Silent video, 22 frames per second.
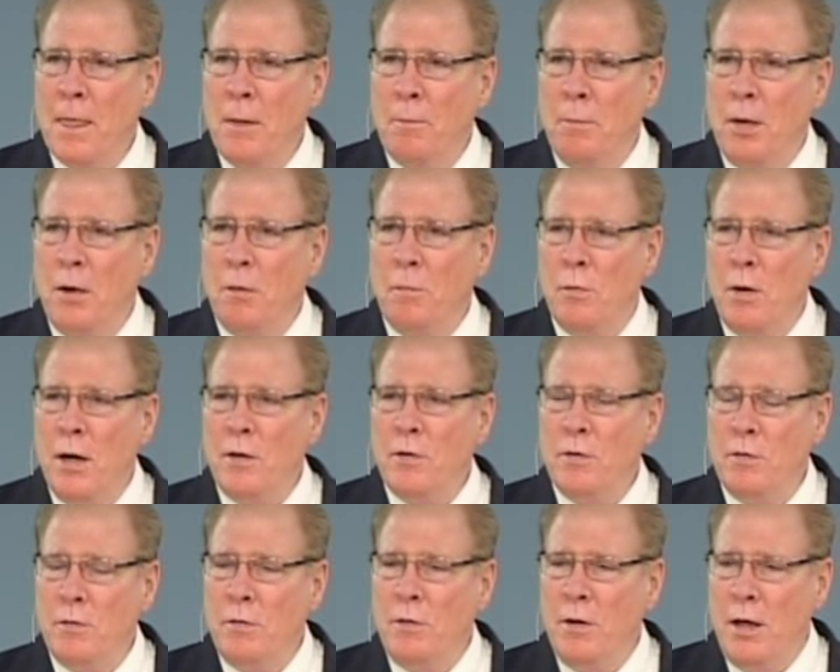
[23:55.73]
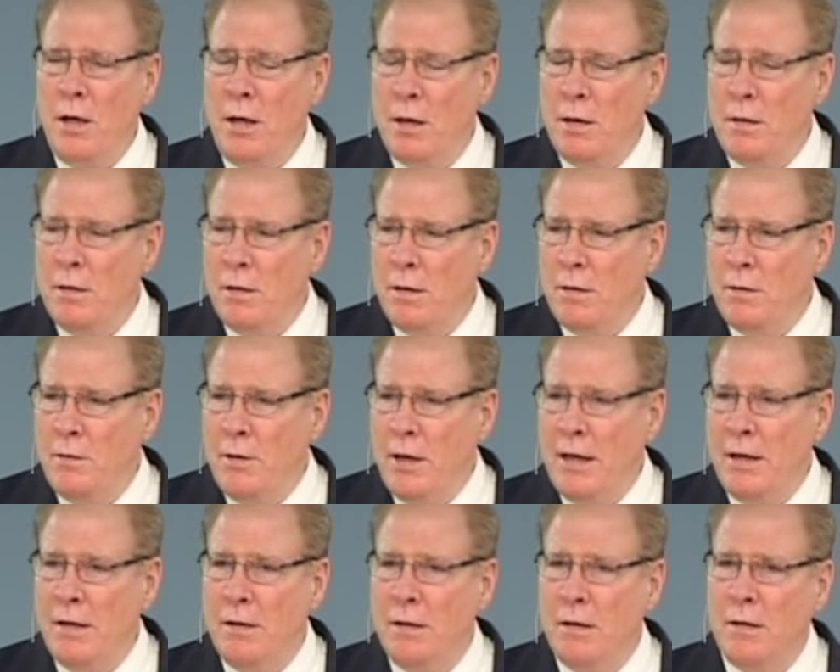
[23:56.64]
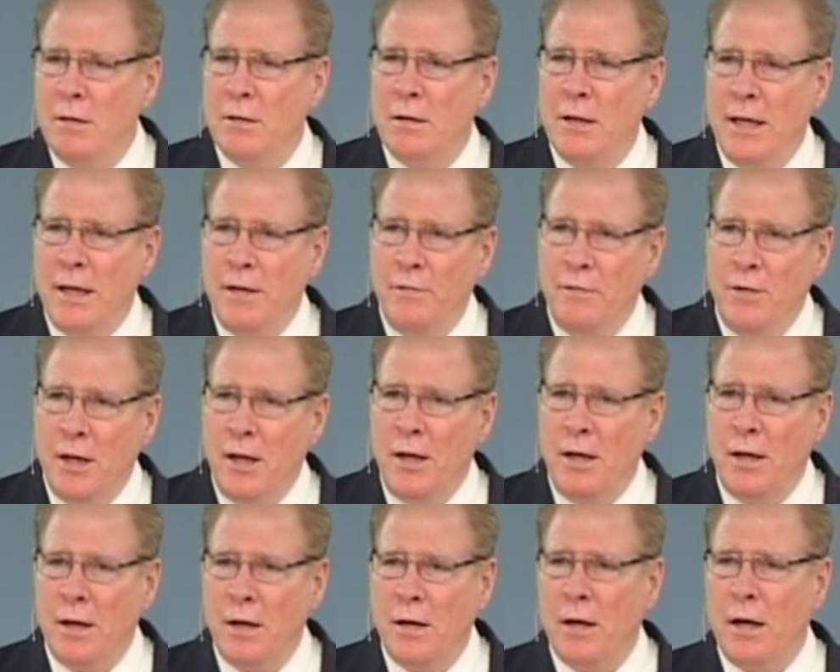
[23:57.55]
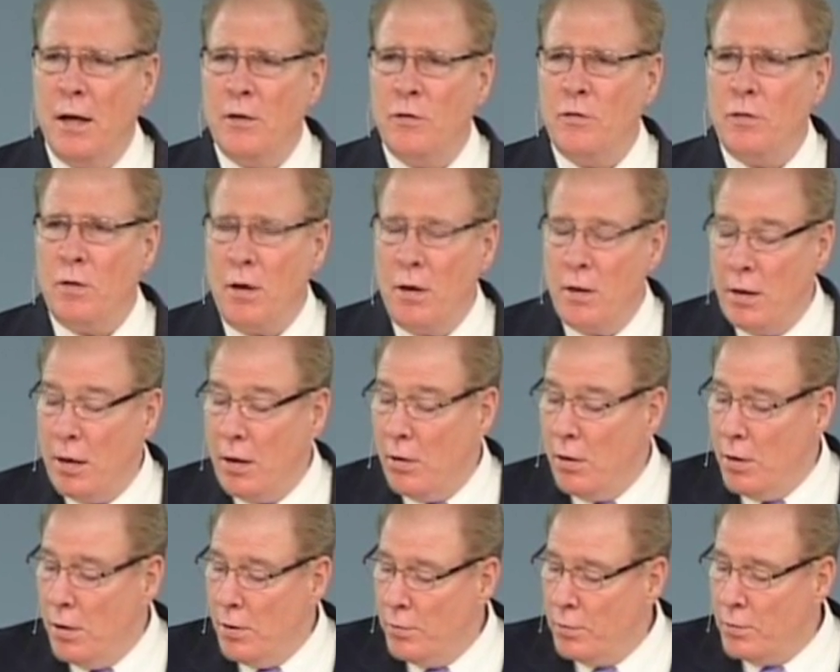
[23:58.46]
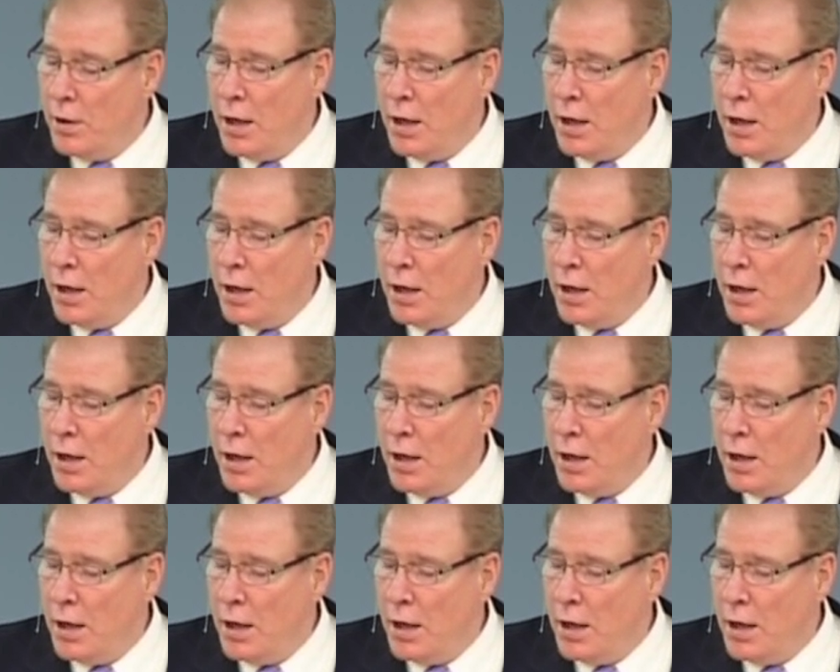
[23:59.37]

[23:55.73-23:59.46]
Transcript: But rather than, than leaving us on our own,